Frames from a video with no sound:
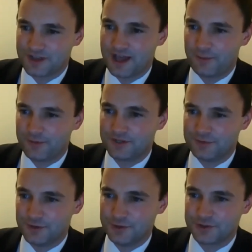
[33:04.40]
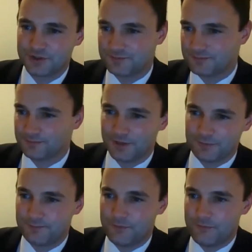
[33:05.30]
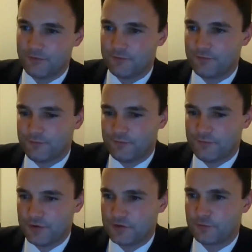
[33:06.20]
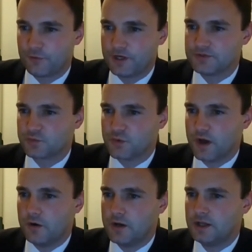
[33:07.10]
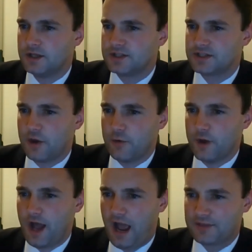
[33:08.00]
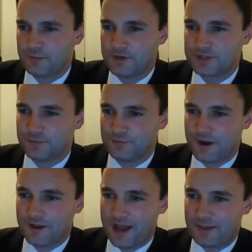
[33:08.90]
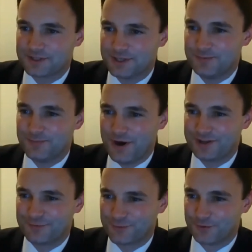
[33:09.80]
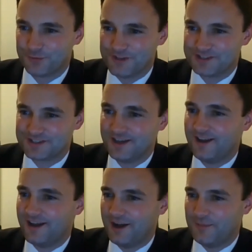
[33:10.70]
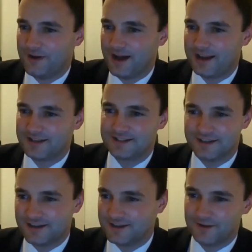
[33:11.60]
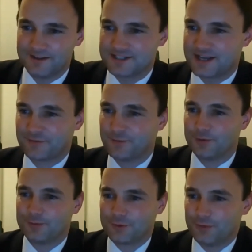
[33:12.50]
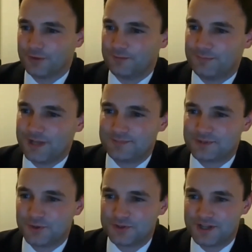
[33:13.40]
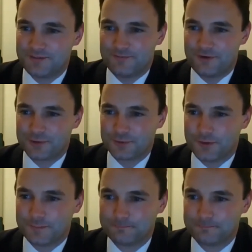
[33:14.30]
that with devolution and, you know, further freedoms as well. So I think we're sort of, you know, absolutely in the market for all of this, and you know, listen out to what the PM is going to say very shortly.